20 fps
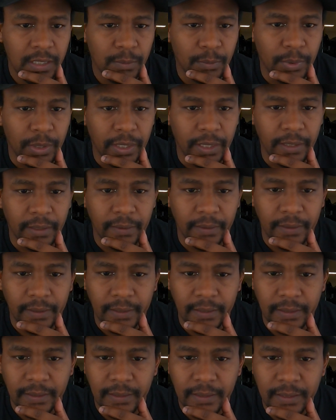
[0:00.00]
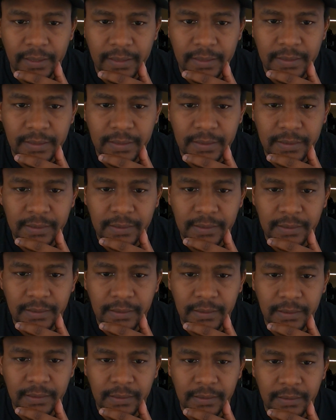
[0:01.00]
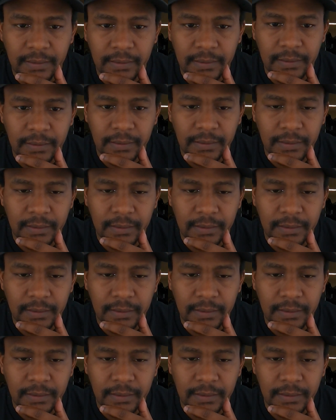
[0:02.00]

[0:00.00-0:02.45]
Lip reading: But let's see.